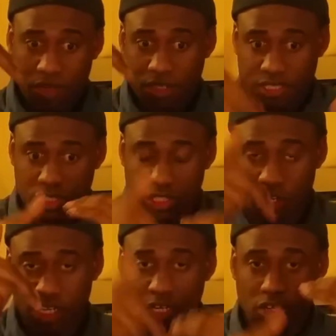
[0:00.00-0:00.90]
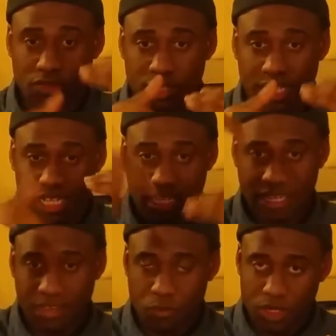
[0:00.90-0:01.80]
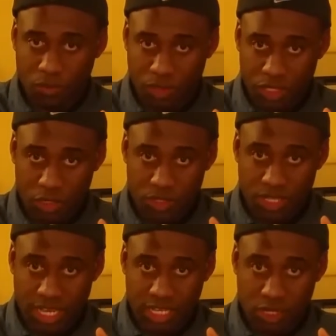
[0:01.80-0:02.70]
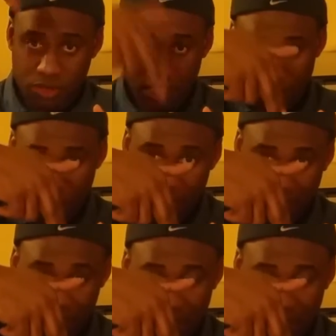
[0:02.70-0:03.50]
because it's turning over, and when usually that goes and the